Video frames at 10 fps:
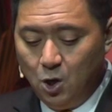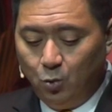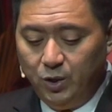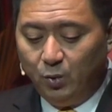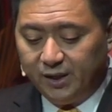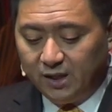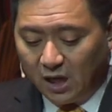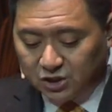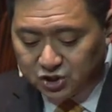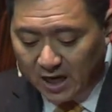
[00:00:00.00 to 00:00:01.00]
We wanted
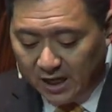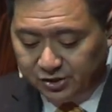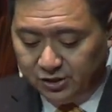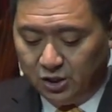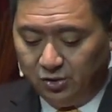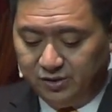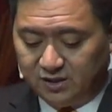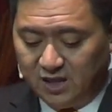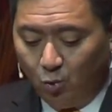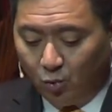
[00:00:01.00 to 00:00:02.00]
our child to know
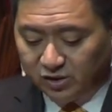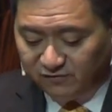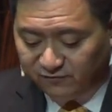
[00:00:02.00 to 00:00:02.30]
that they weren't the